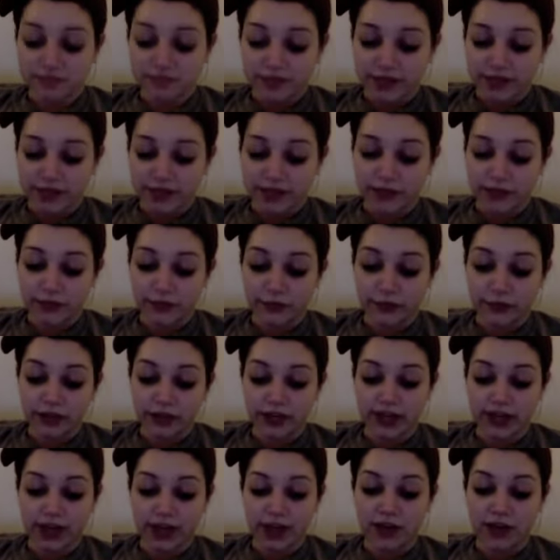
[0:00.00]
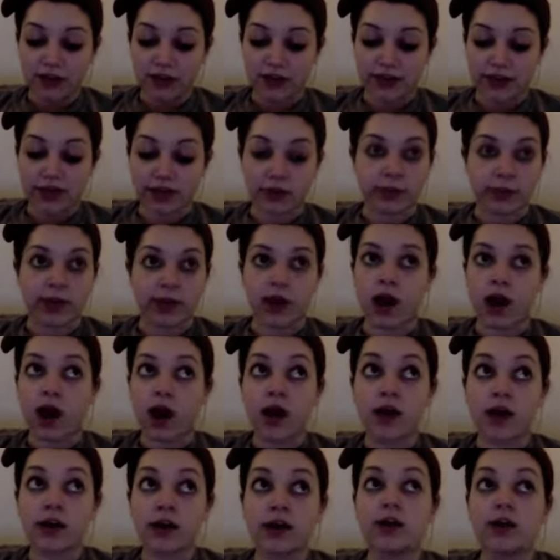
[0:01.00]
and freak out like, oh my
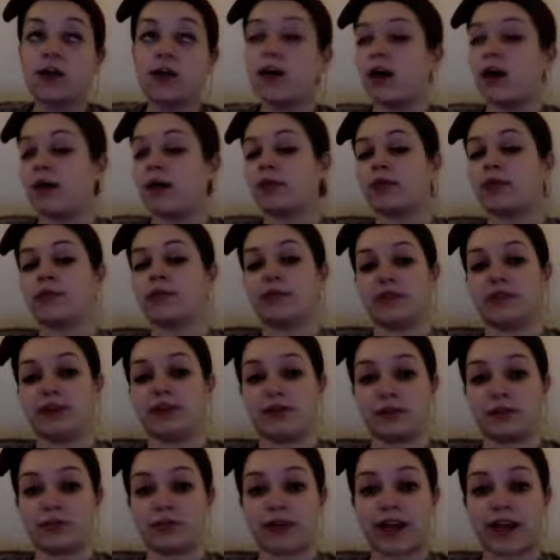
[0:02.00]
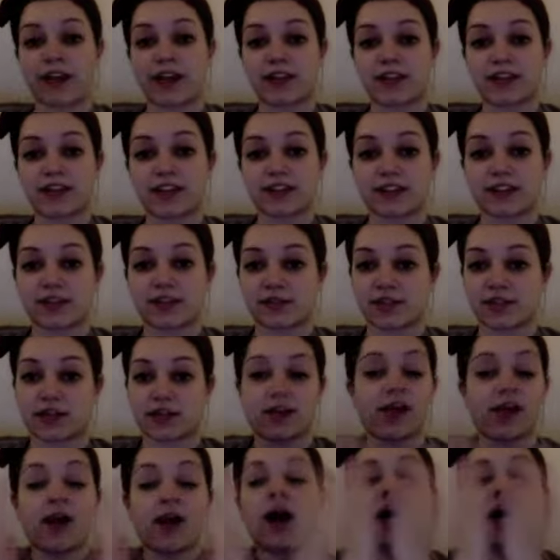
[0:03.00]
god, I'm gonna be late for practice. And then I was like,
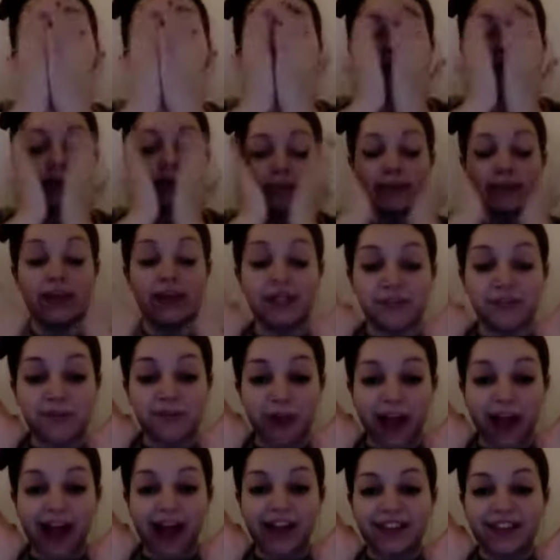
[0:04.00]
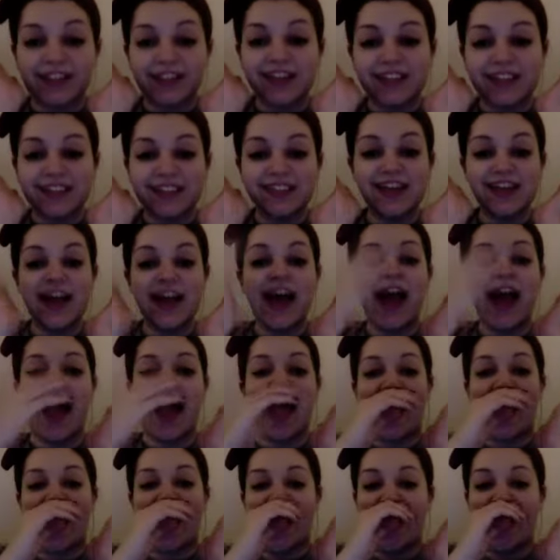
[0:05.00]
I'm gonna miss practice.
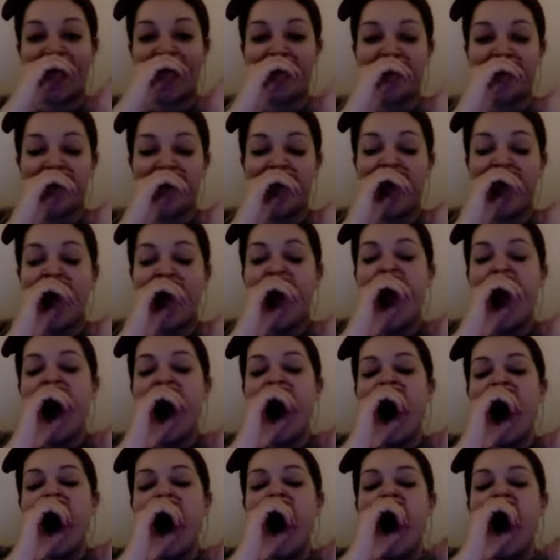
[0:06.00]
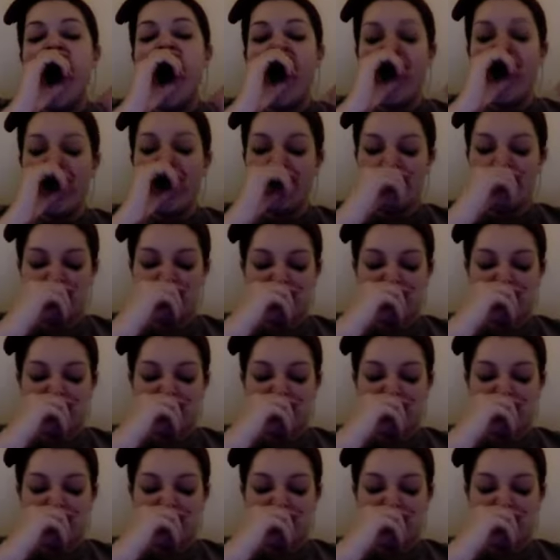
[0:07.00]
And it was